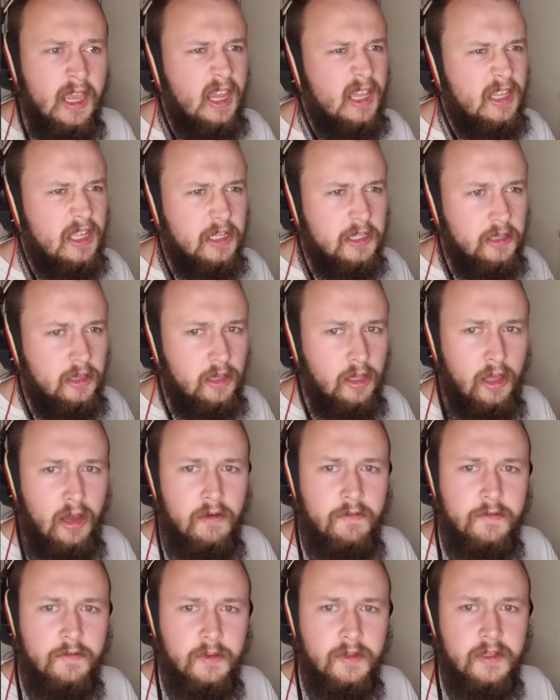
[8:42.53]
and they
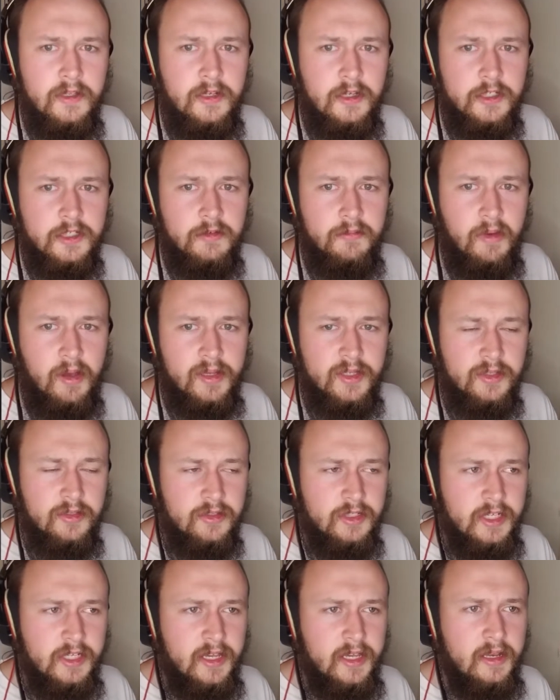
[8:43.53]
loved what the dungeon master
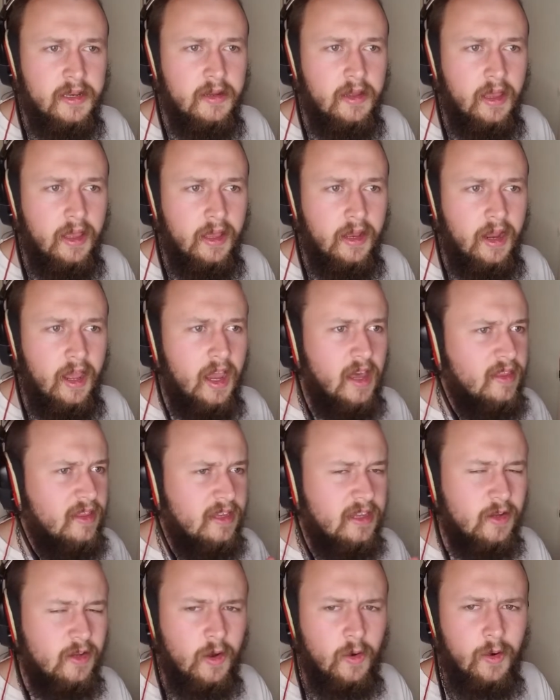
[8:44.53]
did and how
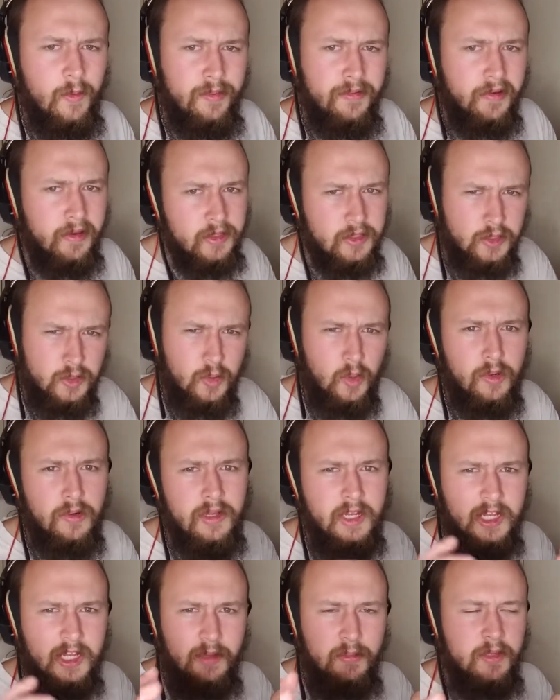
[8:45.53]
they incorporated
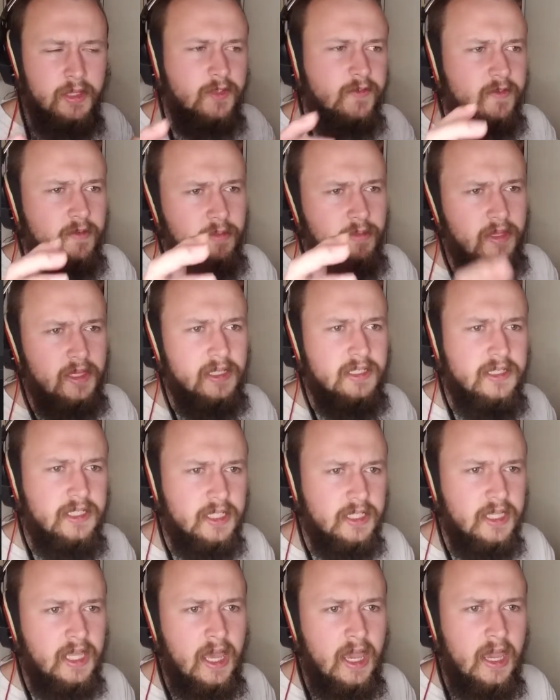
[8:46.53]
story elements from this
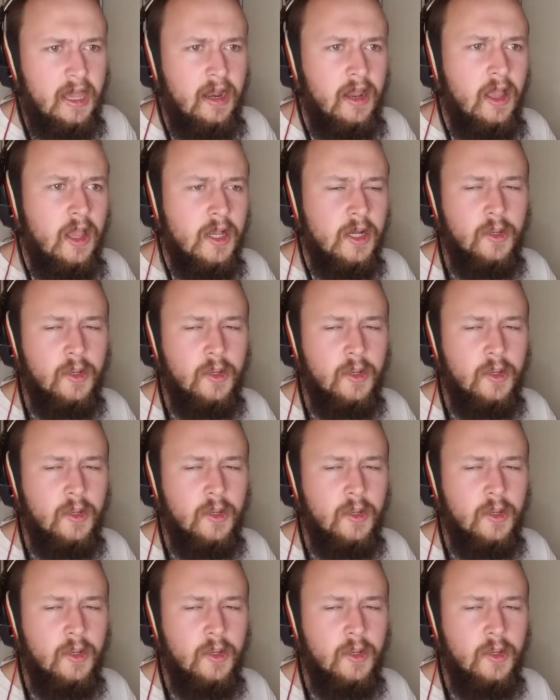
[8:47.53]
and that,